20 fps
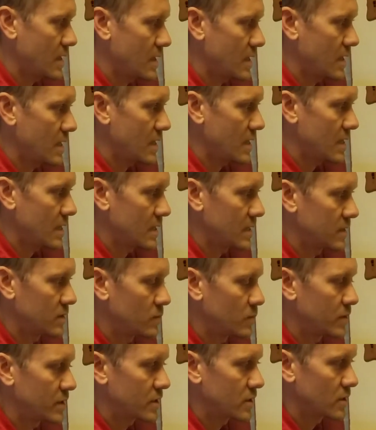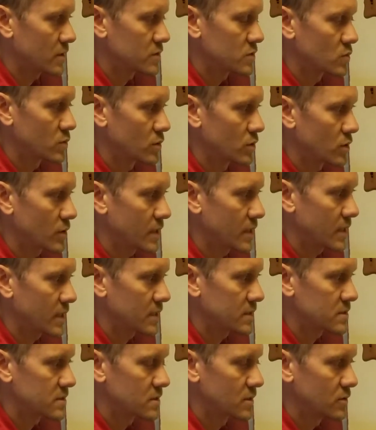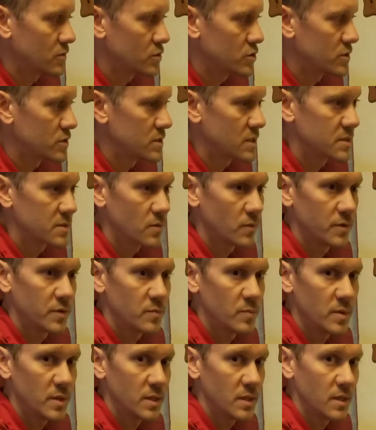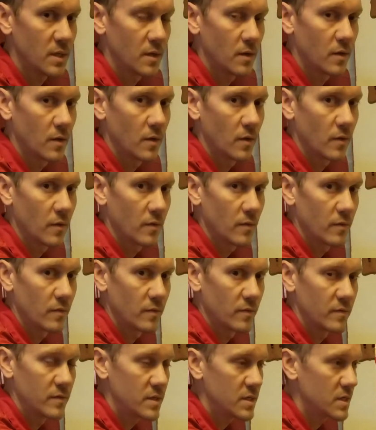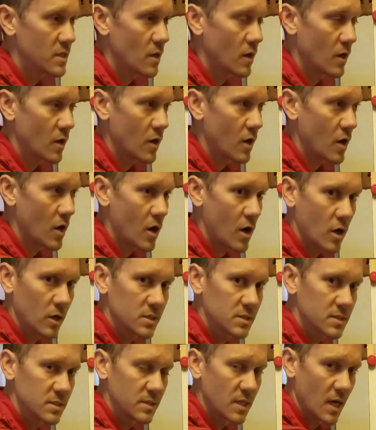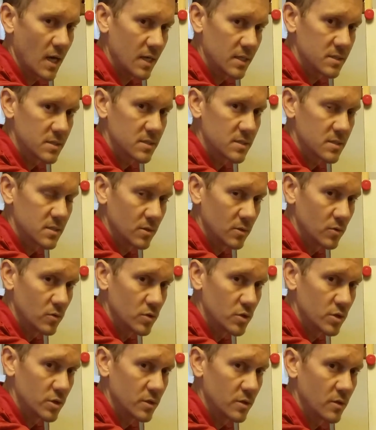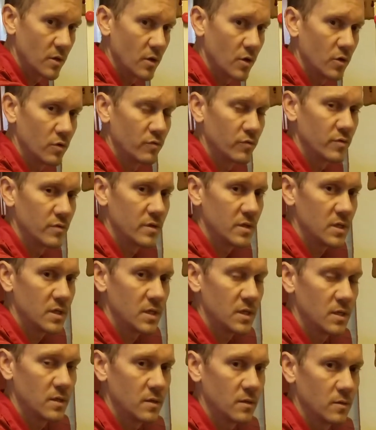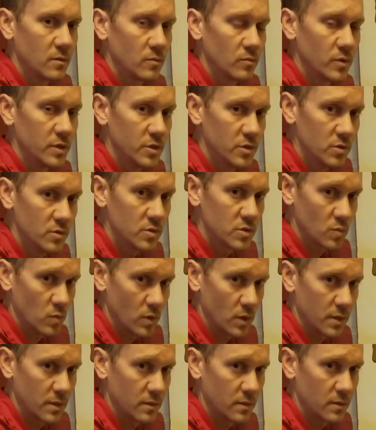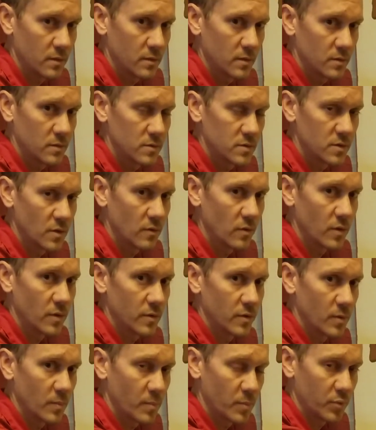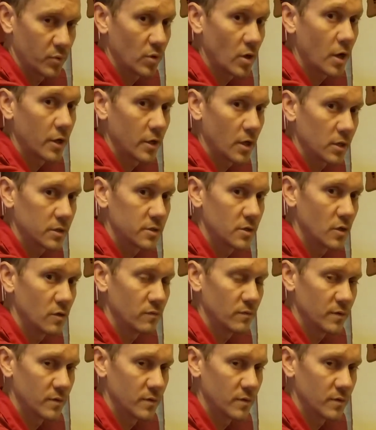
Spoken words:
and because we're looking at solutions, it's going to be the oxidized solution over the reduced one. So the product over the